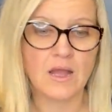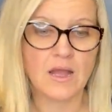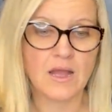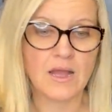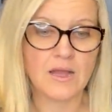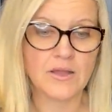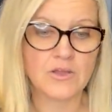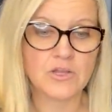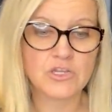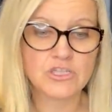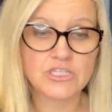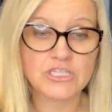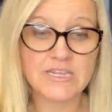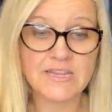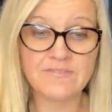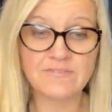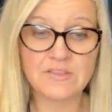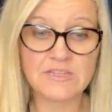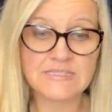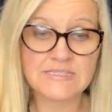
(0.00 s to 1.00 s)
Uh, could she
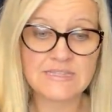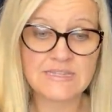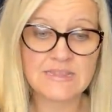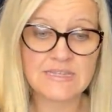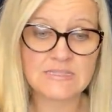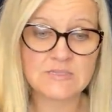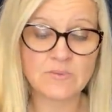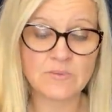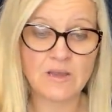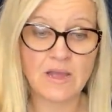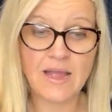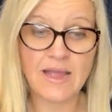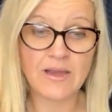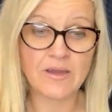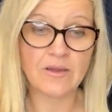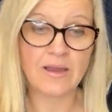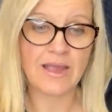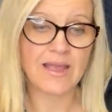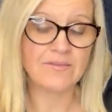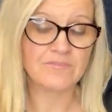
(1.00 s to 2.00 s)
have listed this one
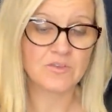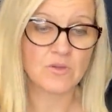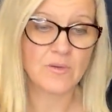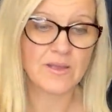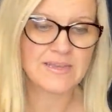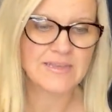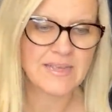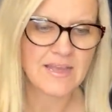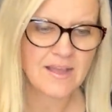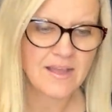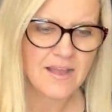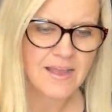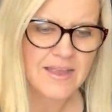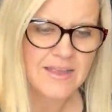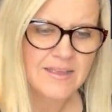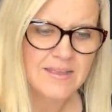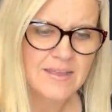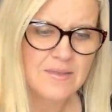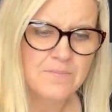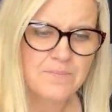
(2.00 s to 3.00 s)
higher? I have no idea.
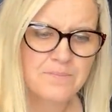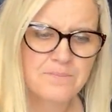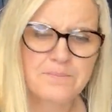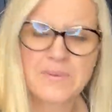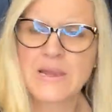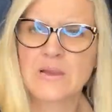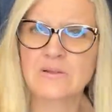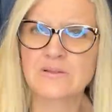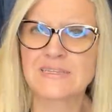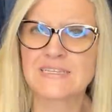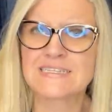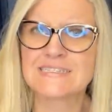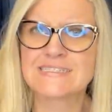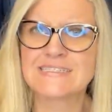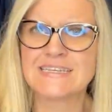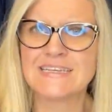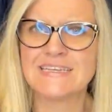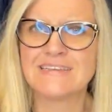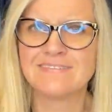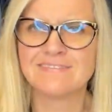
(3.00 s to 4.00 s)
I can barely
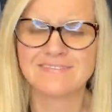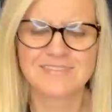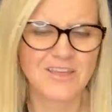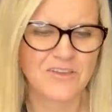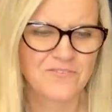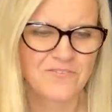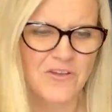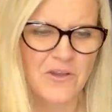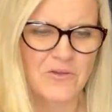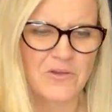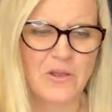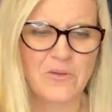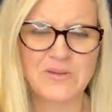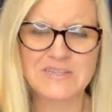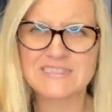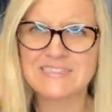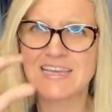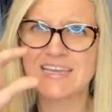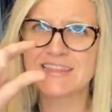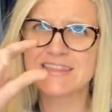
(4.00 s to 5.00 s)
see the photo.
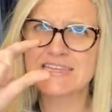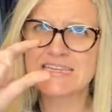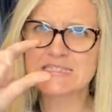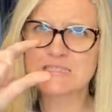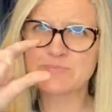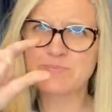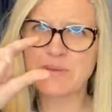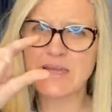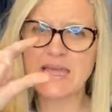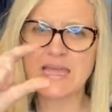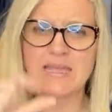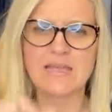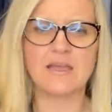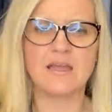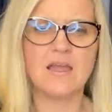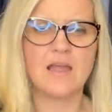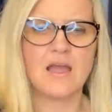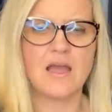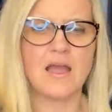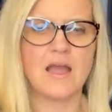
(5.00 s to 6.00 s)
It's like this big,
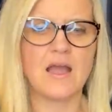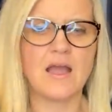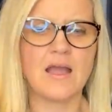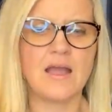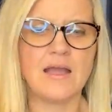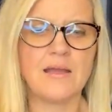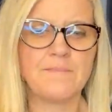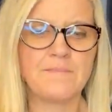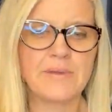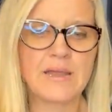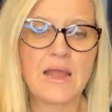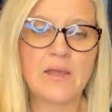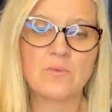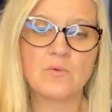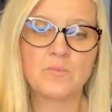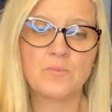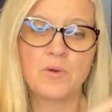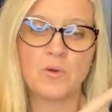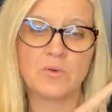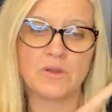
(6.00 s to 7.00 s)
um, but I
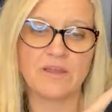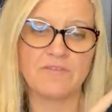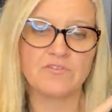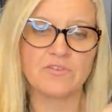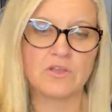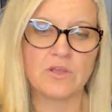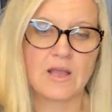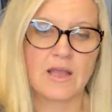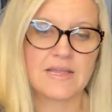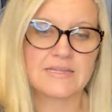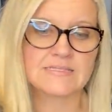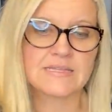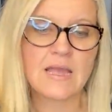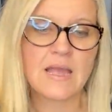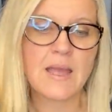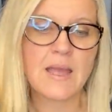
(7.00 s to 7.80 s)
will pull it up for you guys.